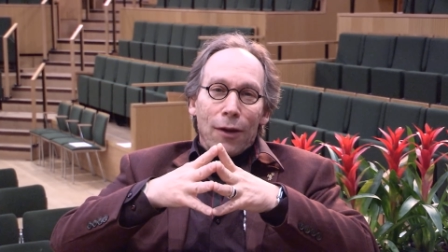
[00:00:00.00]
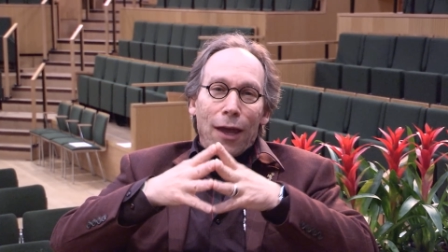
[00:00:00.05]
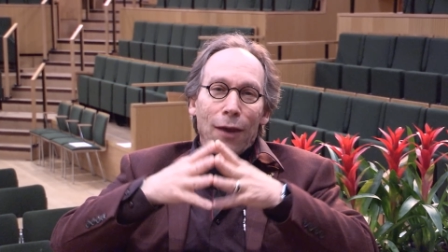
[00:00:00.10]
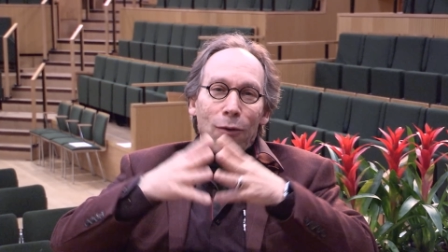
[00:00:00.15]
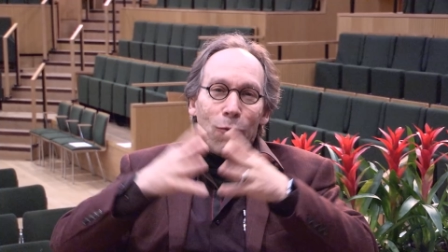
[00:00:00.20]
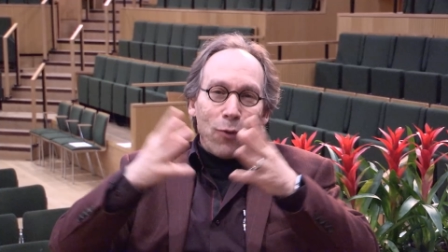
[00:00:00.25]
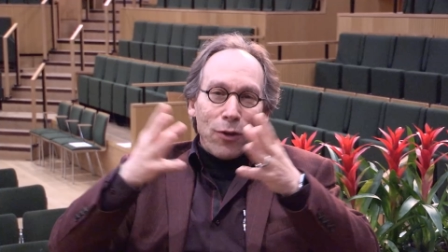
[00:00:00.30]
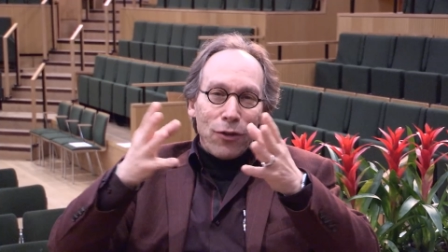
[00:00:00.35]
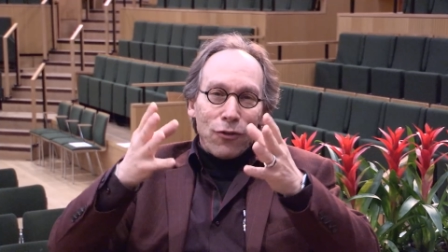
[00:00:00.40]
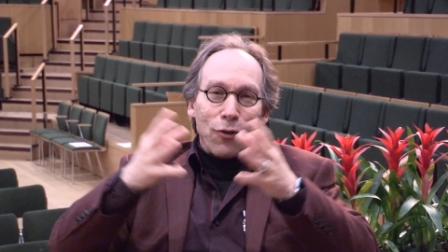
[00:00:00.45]

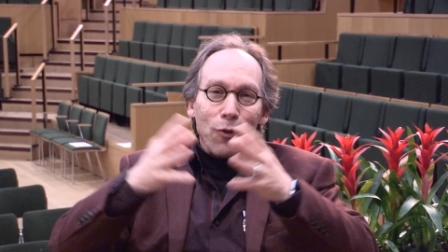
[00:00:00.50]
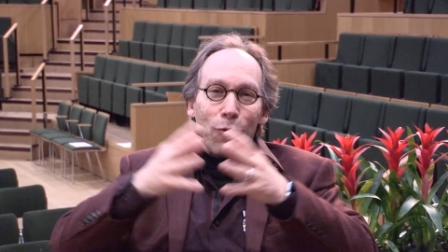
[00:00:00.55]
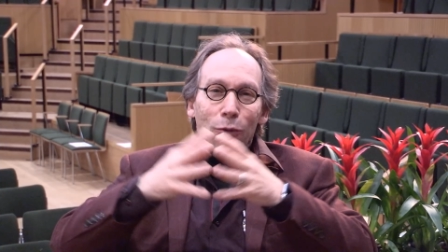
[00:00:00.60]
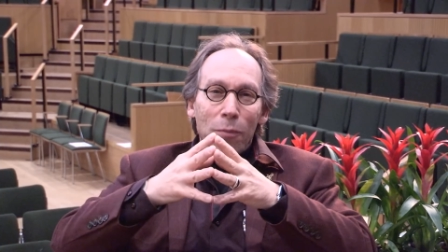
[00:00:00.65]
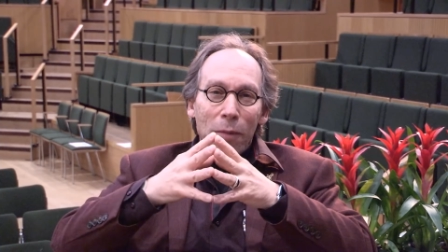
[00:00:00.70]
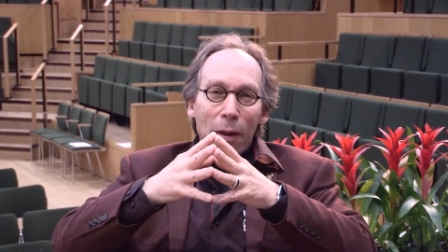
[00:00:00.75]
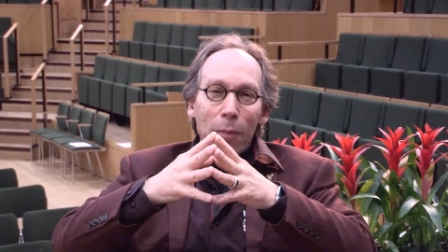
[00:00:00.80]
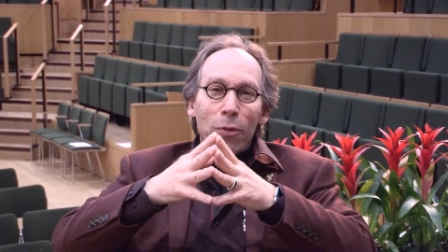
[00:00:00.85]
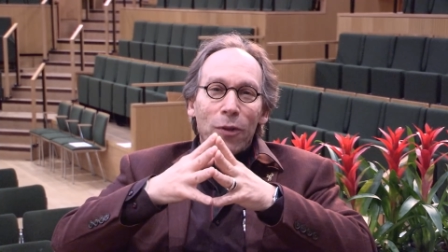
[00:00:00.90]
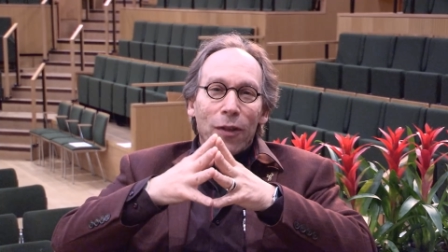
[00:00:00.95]
and we should
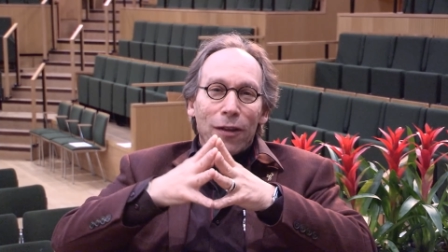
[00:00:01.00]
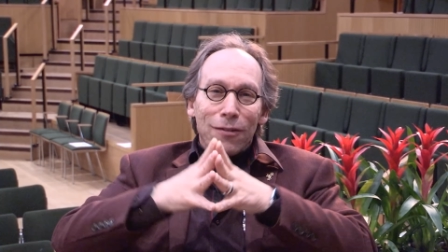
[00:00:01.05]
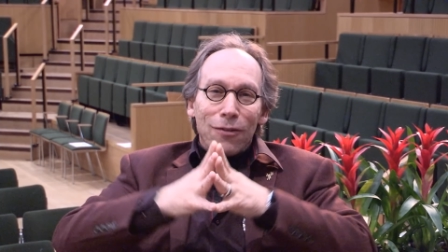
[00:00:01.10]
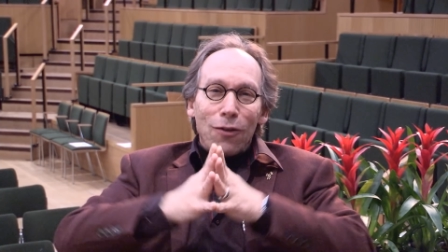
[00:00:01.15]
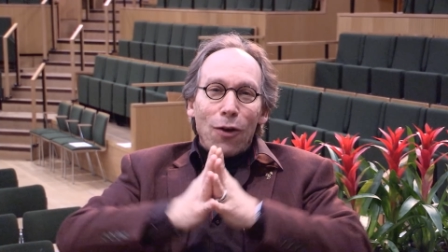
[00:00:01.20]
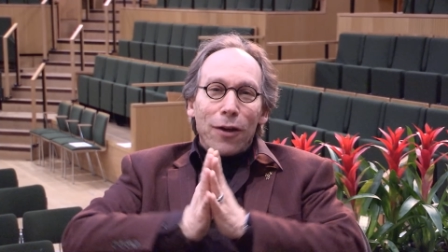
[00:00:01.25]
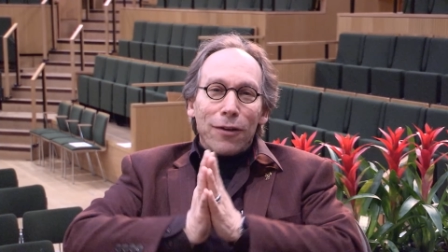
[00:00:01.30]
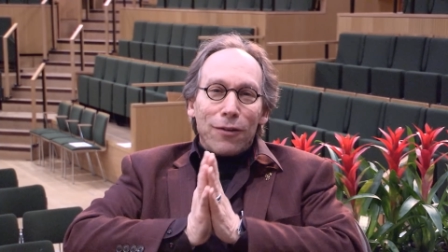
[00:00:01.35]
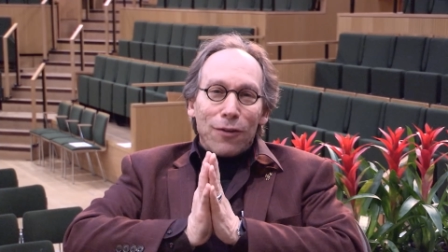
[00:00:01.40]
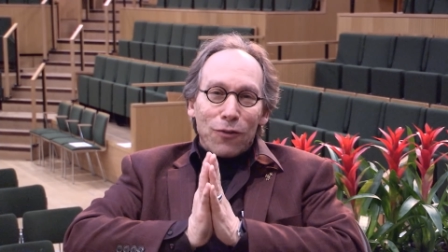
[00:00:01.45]
remember that
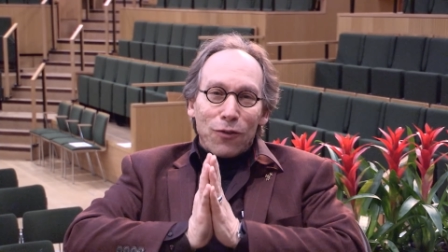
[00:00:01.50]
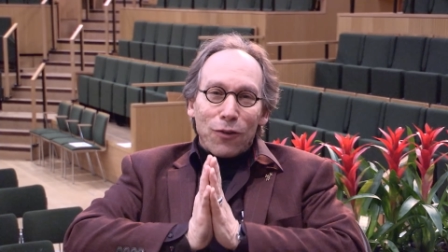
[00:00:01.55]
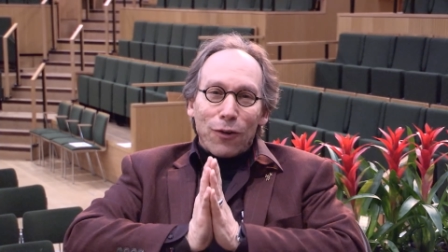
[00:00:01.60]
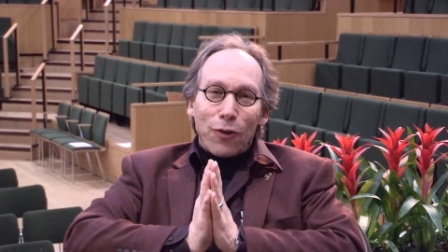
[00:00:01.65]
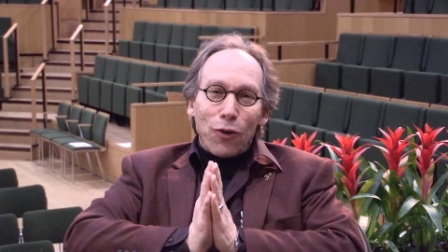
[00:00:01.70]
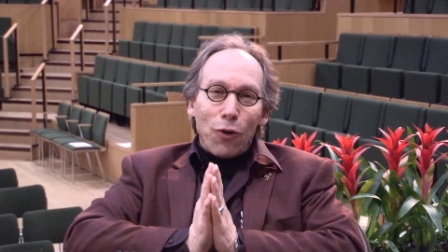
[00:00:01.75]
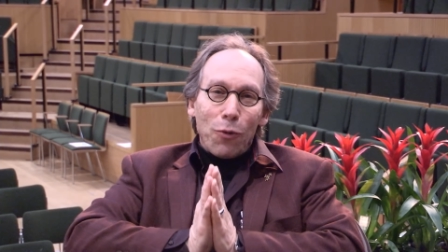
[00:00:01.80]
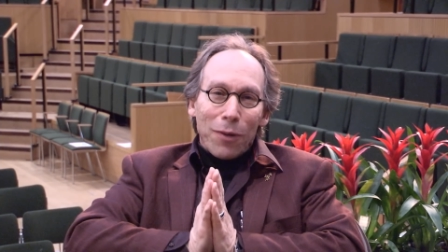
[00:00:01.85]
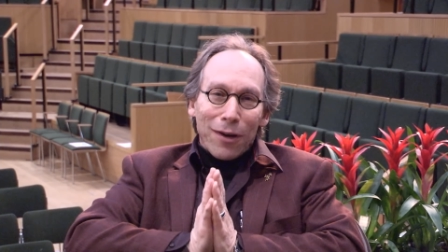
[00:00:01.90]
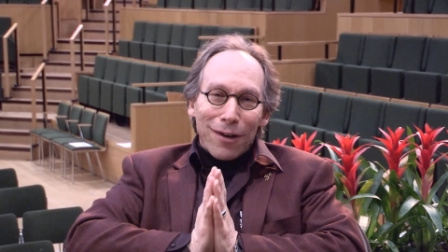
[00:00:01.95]
scientists are
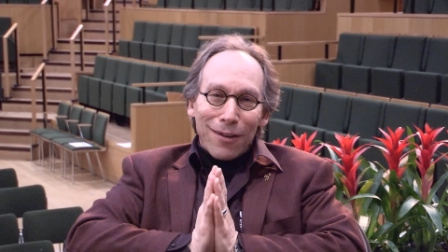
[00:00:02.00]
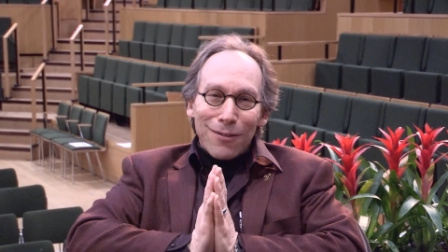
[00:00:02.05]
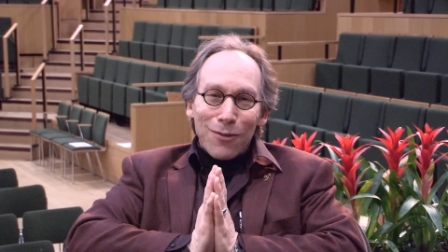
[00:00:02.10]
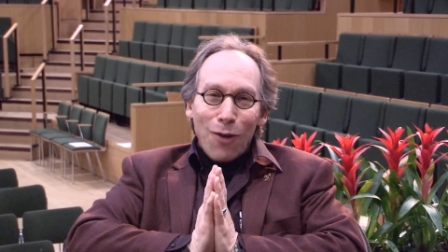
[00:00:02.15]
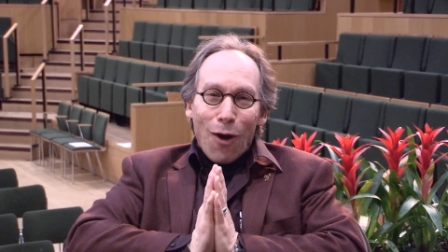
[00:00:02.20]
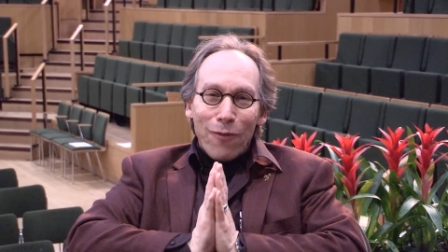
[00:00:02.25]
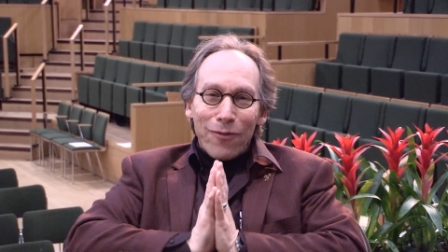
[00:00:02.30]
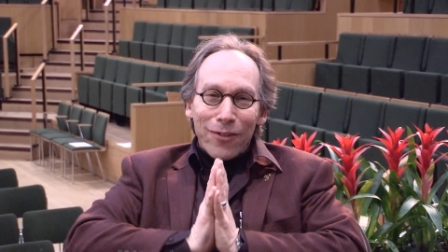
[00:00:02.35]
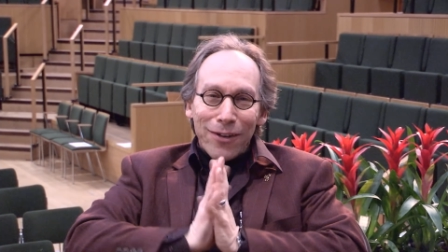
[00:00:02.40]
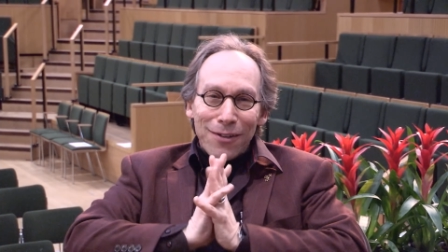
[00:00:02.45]
human. It's
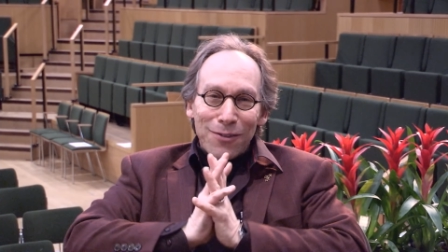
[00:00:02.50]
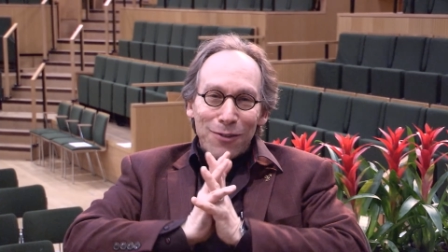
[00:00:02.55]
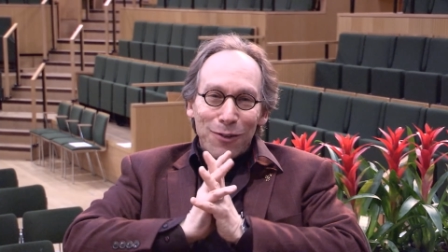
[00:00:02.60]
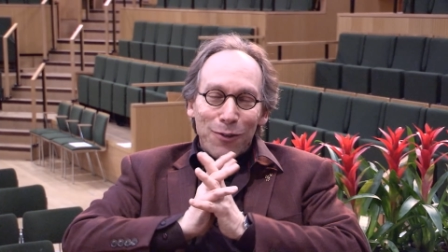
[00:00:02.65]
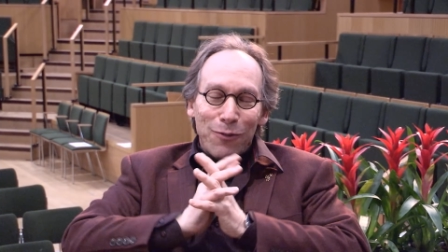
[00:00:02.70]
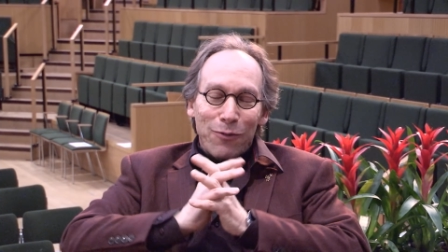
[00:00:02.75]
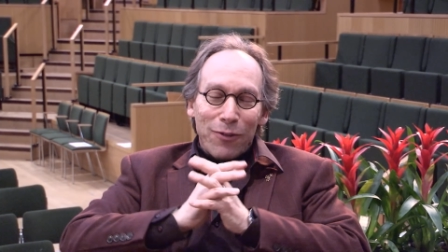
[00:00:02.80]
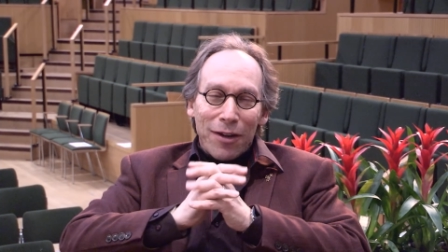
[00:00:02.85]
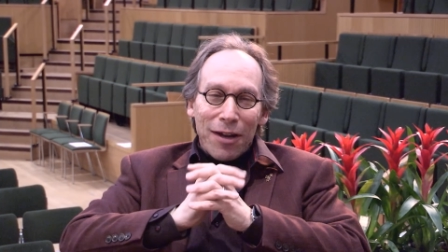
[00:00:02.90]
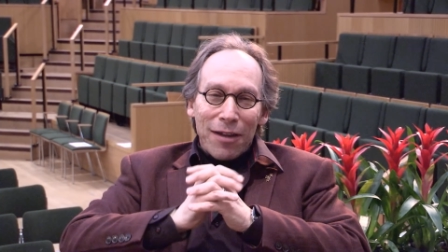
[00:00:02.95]
often easy
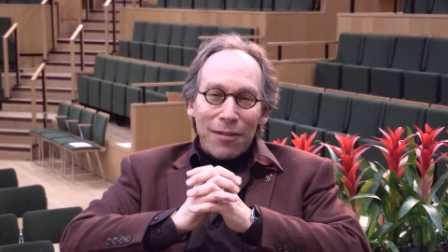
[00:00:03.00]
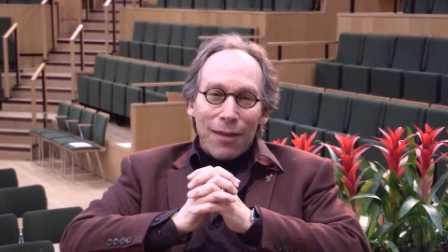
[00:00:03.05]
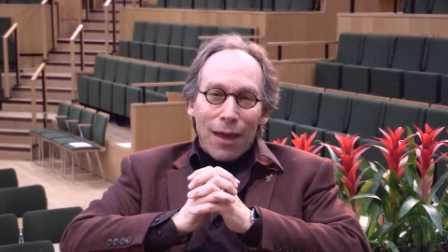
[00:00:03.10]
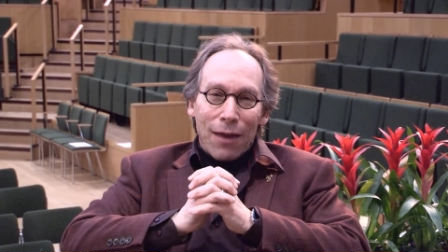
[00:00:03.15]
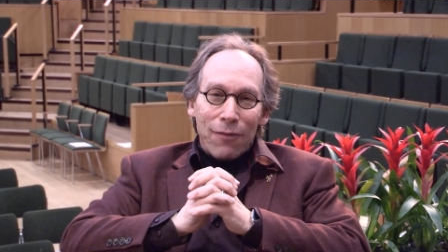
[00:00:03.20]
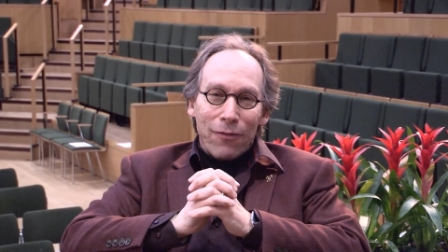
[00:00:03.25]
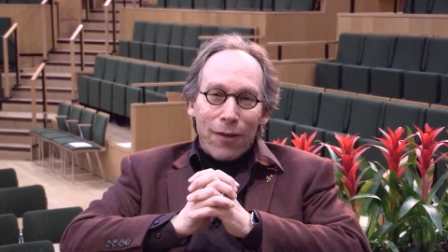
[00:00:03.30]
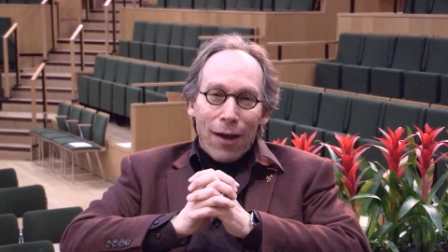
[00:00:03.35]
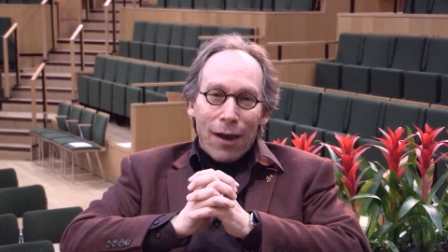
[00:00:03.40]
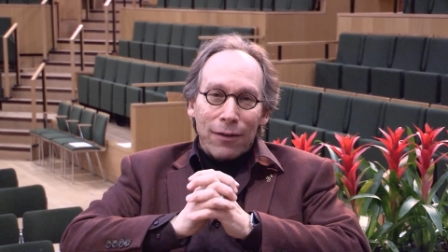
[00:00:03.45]
to forget
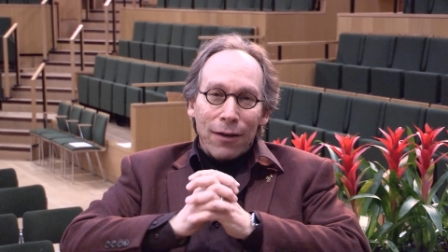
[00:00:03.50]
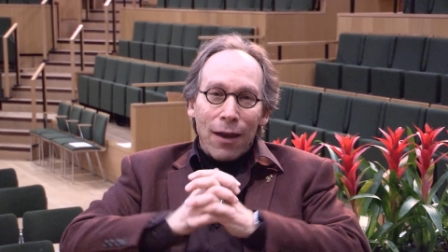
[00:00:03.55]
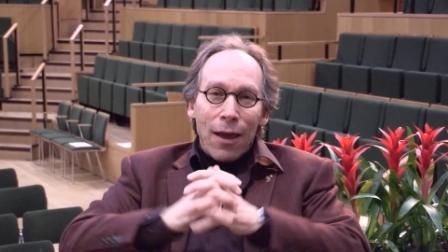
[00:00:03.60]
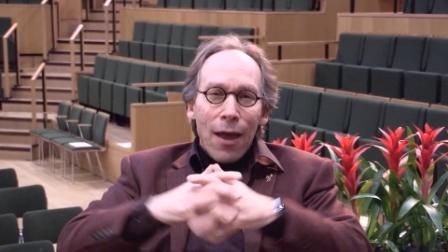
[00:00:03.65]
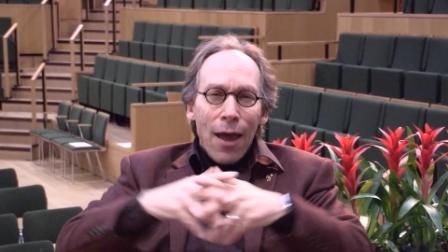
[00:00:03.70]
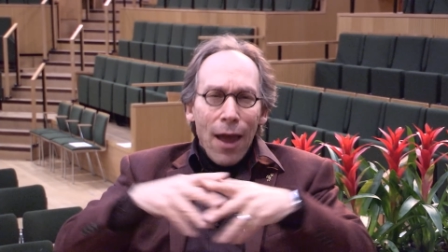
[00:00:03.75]
that fact.